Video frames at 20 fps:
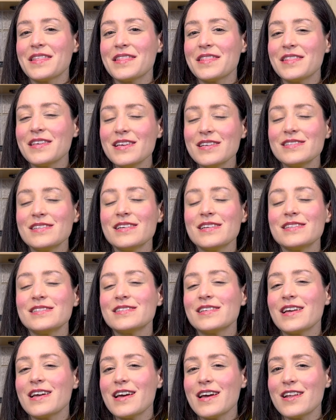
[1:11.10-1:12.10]
This is
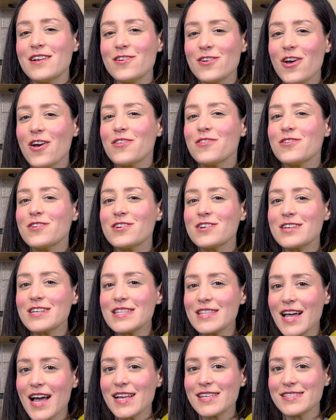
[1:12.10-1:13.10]
another
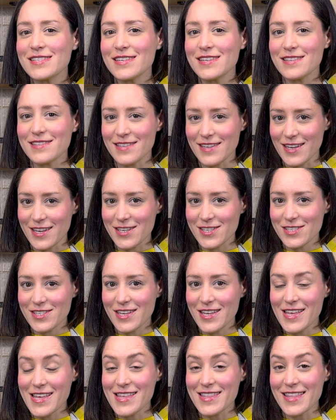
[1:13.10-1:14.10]
classic dish
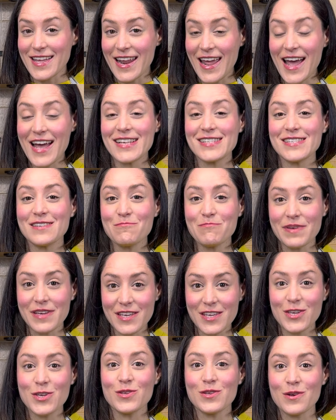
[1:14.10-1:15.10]
that has a
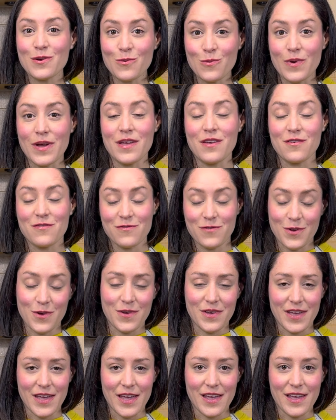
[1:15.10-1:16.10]
peculiar way of
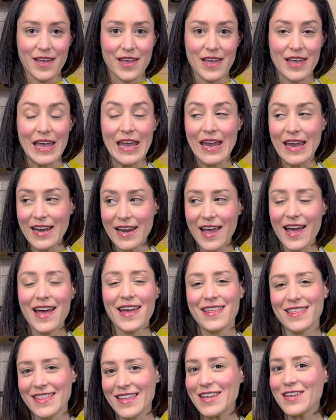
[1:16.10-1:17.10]
cooking, and I
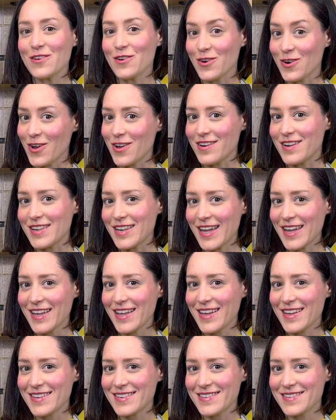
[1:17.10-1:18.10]
think you're gonna like
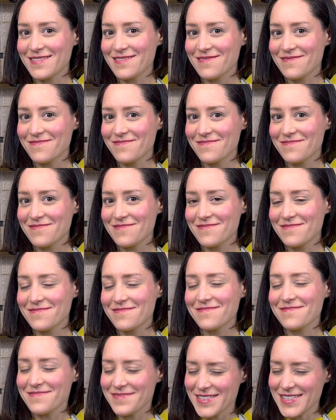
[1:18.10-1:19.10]
it.
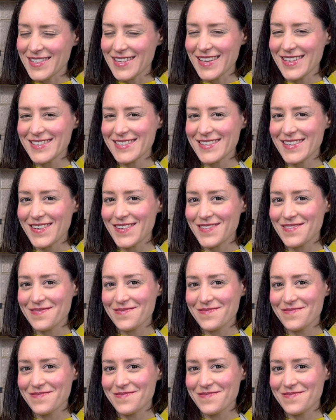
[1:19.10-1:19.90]
So let's go.